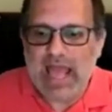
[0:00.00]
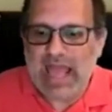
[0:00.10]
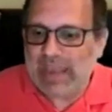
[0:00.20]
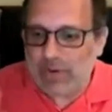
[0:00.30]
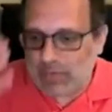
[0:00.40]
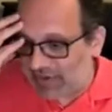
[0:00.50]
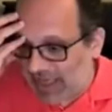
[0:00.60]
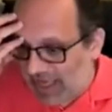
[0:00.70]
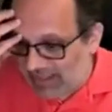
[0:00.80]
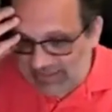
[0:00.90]
And it was a
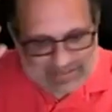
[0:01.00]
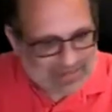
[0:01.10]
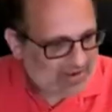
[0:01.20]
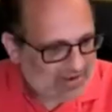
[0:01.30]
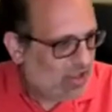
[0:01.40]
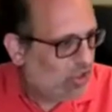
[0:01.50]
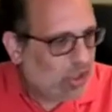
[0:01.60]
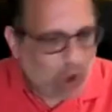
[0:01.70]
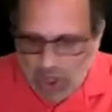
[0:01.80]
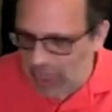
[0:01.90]
constant
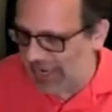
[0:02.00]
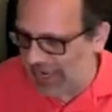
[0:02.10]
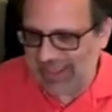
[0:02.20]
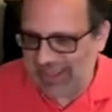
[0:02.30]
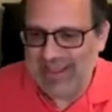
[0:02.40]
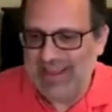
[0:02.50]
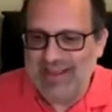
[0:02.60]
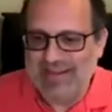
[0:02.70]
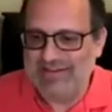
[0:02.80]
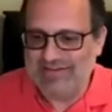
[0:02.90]
yawning,
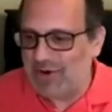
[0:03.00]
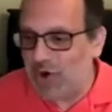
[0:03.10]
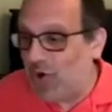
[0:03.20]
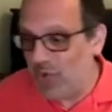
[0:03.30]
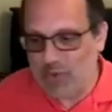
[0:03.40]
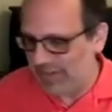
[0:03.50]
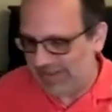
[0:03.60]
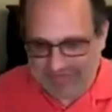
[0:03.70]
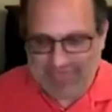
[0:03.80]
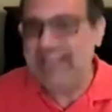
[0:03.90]
hole
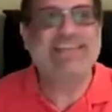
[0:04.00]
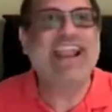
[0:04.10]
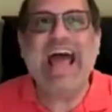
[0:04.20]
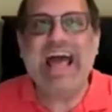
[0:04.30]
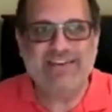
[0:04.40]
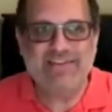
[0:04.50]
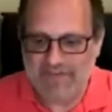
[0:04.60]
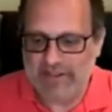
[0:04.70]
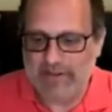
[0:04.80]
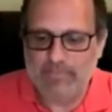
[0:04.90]
of things that I had to
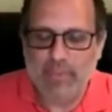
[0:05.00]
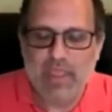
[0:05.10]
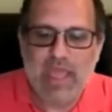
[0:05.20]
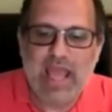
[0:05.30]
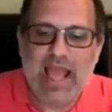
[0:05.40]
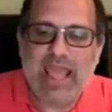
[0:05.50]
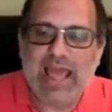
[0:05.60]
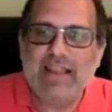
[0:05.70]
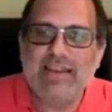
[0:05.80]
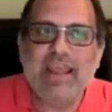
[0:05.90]
fill.
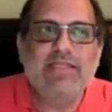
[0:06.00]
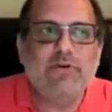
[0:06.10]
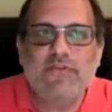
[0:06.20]
And in those